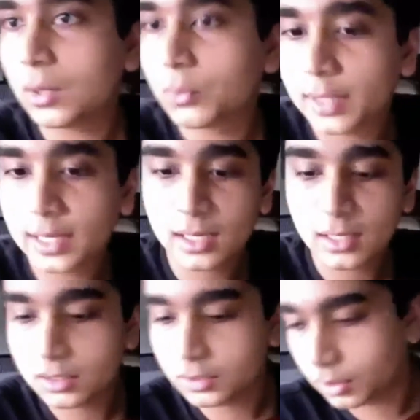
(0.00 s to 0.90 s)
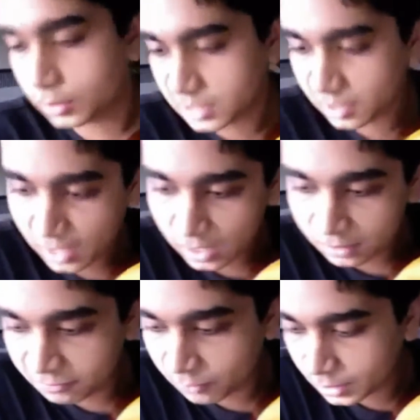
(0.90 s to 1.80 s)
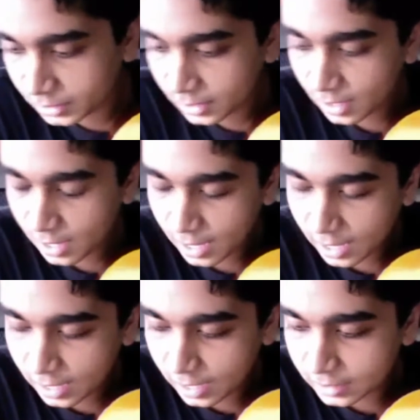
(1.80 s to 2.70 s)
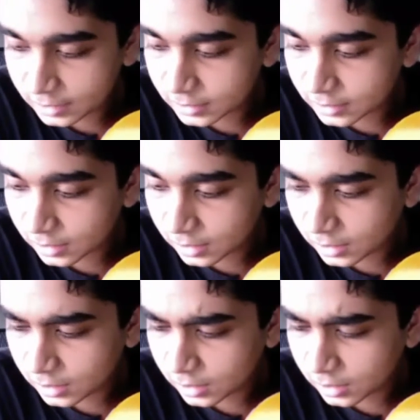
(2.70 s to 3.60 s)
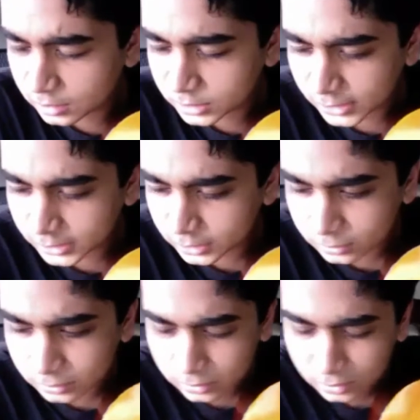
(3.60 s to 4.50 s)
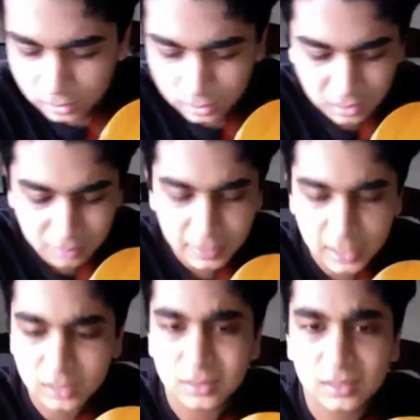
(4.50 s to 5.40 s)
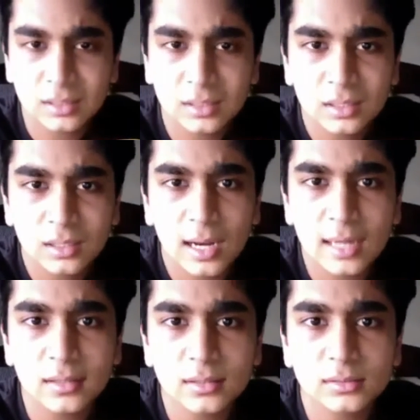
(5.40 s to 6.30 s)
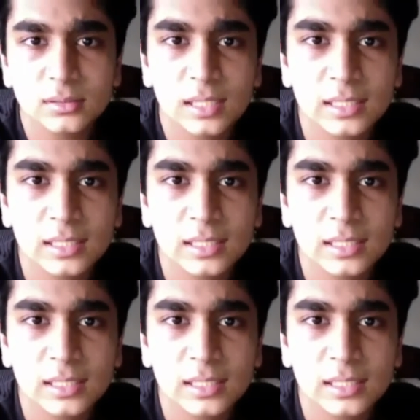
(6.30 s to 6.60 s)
We are gonna do Hotel California and Treat You Better, right, Ditya?